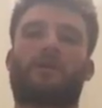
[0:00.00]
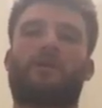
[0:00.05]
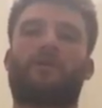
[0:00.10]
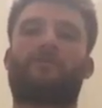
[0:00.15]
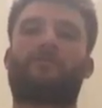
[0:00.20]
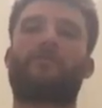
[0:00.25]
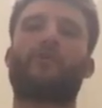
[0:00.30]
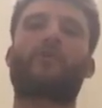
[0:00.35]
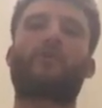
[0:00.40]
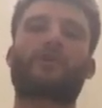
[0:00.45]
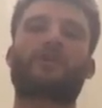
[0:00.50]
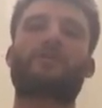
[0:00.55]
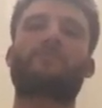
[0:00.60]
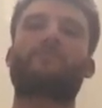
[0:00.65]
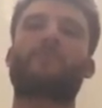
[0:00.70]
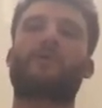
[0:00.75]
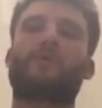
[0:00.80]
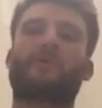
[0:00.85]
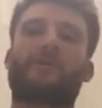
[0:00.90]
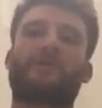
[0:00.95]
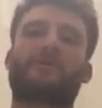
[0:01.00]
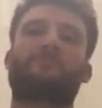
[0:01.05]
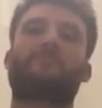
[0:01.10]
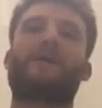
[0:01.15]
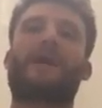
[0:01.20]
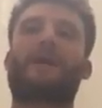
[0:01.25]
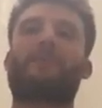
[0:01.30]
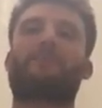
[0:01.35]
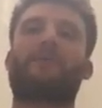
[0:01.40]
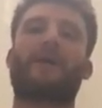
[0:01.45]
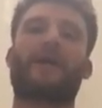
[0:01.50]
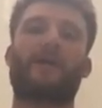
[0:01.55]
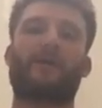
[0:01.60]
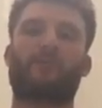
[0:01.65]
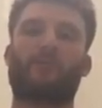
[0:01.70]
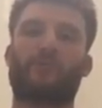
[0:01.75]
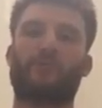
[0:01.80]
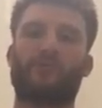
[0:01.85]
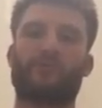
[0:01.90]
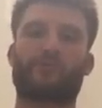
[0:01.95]
If you're experiencing back pain
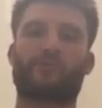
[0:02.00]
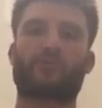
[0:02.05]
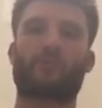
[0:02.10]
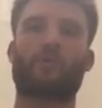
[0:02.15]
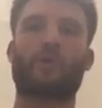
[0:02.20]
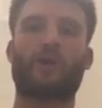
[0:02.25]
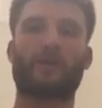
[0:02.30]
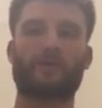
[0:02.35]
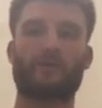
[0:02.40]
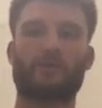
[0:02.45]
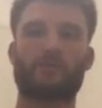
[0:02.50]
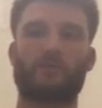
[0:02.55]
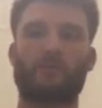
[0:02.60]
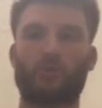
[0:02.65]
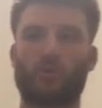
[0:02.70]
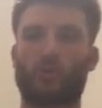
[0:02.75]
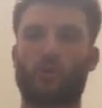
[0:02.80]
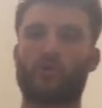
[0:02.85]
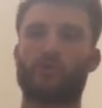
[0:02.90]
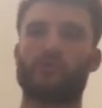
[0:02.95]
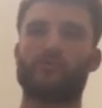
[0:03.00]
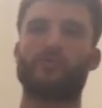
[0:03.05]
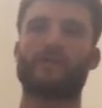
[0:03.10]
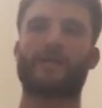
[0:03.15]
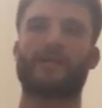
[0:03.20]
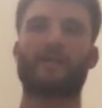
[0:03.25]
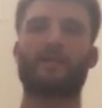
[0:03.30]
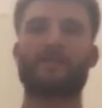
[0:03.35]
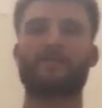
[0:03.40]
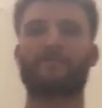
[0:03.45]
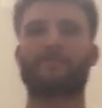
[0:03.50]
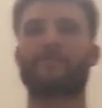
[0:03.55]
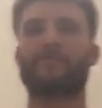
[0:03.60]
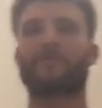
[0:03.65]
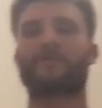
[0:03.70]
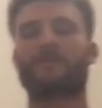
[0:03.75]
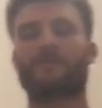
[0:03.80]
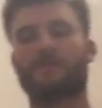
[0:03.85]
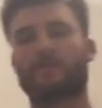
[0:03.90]
when you squat or you deadlift,